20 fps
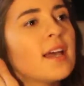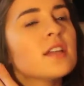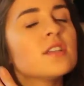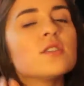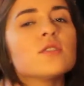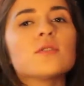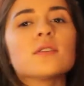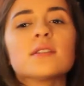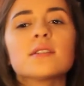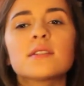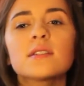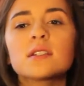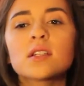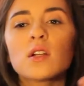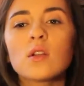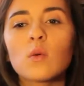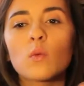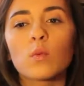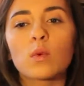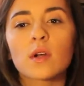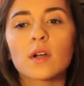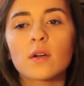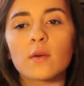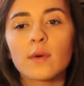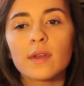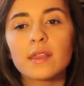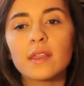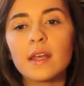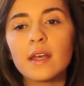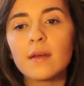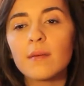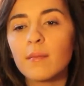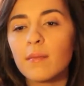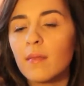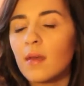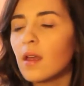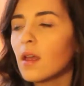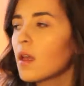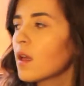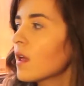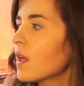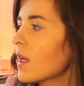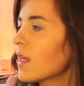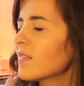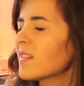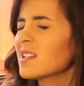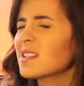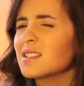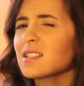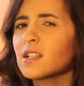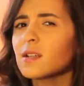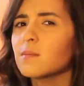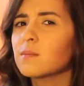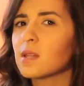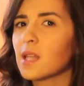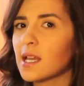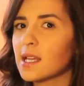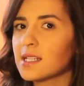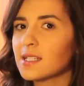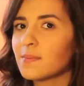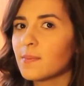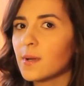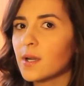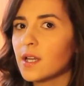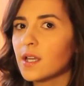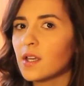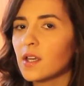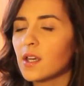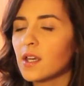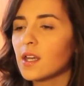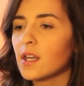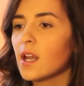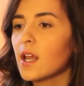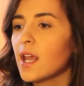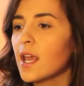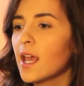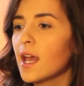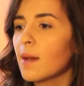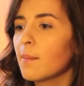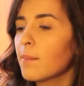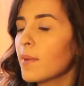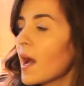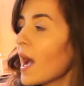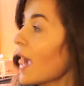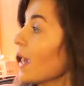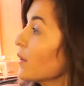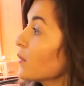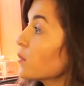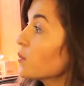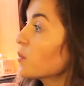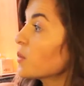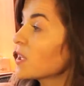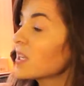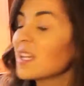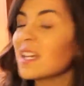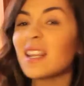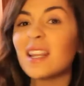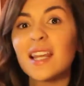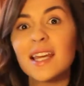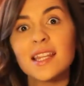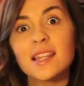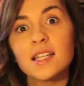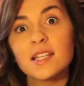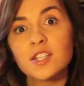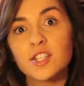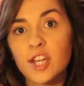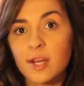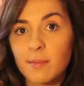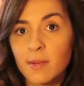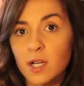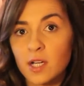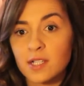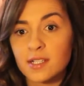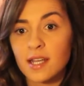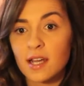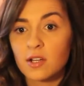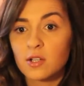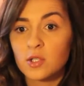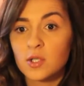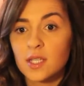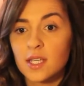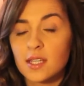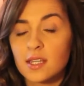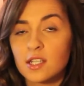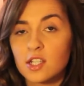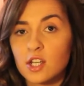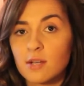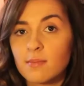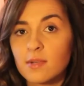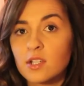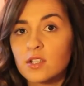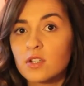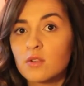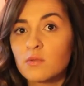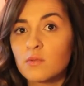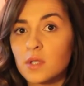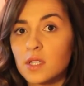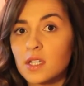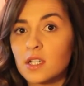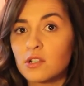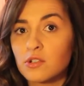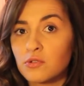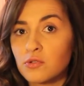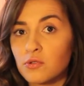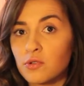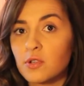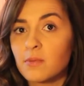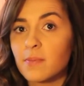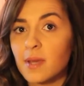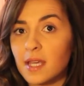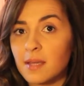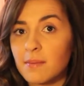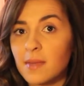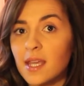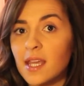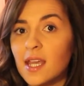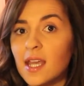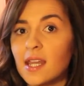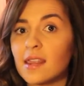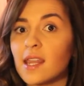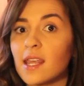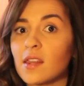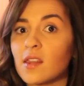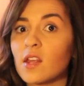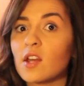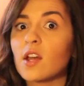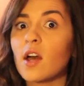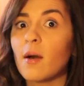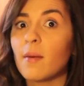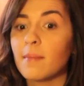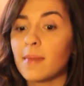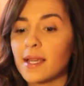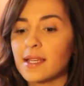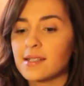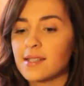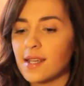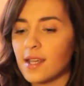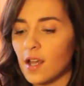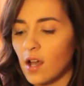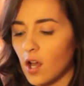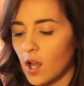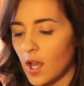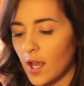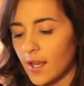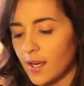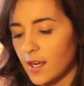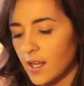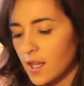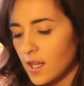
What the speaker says: because you can still work with them and they still blend pretty good. But I really like the shimmers actually. The shimmers are really true to pigment and they look amazing on.